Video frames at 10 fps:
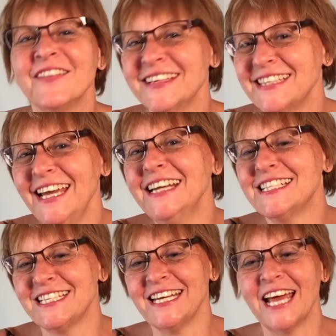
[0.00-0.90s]
This
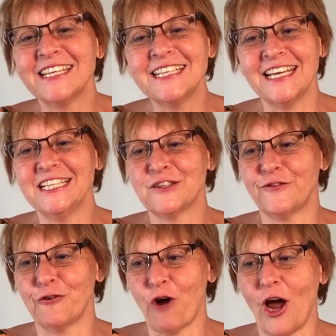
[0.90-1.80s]
energy needs
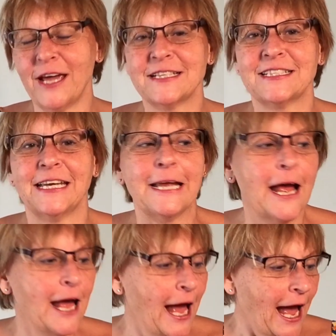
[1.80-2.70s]
variety,
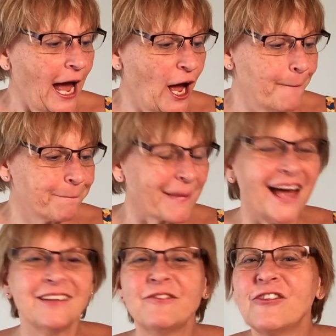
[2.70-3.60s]

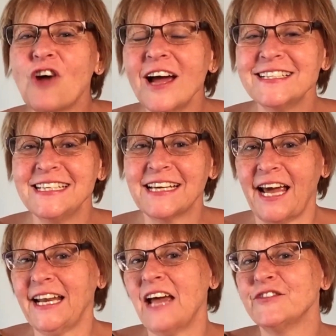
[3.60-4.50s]
and variety
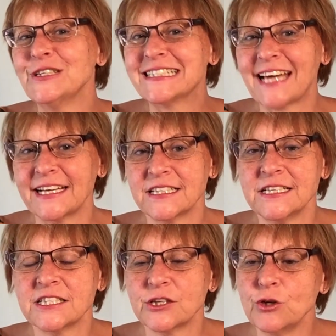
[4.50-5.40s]
can have you
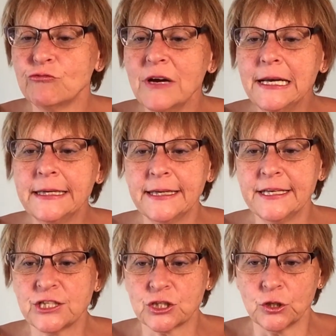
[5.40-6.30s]
scattered, so you really
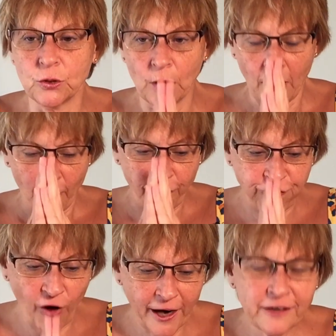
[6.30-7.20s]
need to
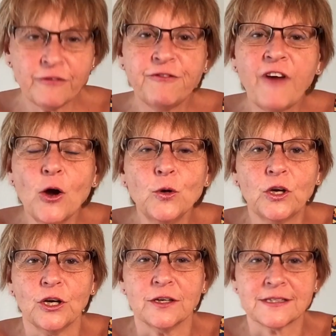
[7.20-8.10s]
find
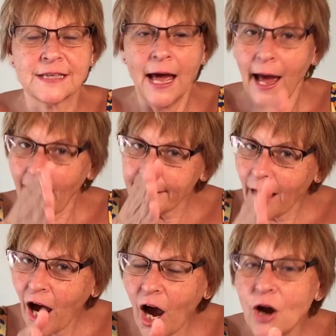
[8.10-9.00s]
focus and
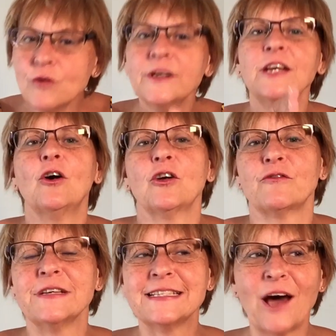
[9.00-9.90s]
hone in on a
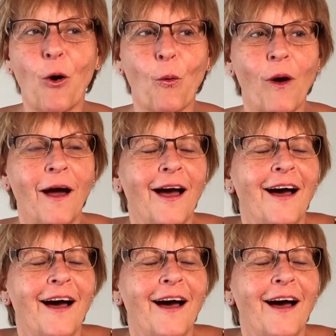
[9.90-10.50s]
result.